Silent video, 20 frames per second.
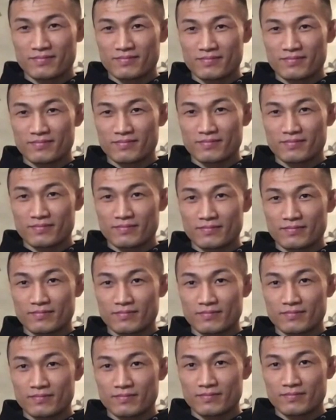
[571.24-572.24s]

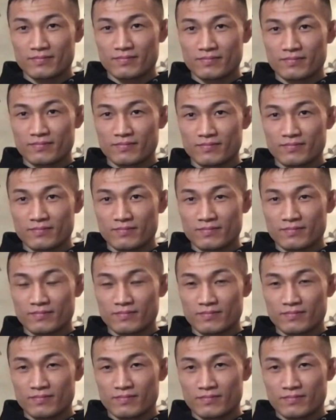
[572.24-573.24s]

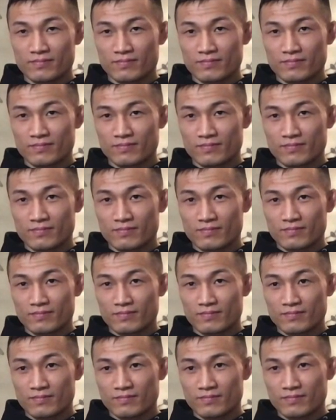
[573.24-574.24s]

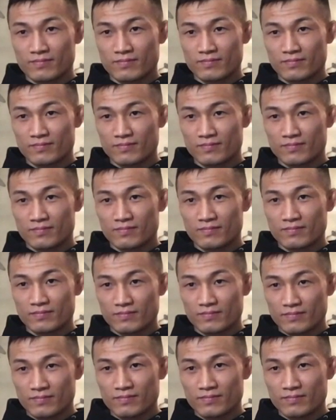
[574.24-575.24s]

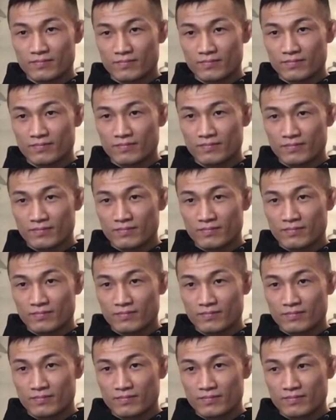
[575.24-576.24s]

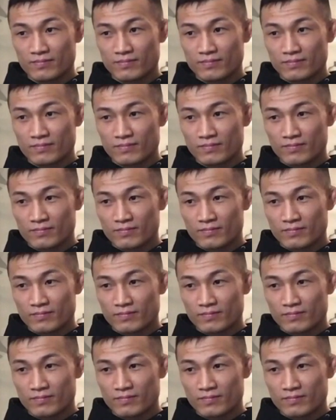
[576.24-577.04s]
[no speech]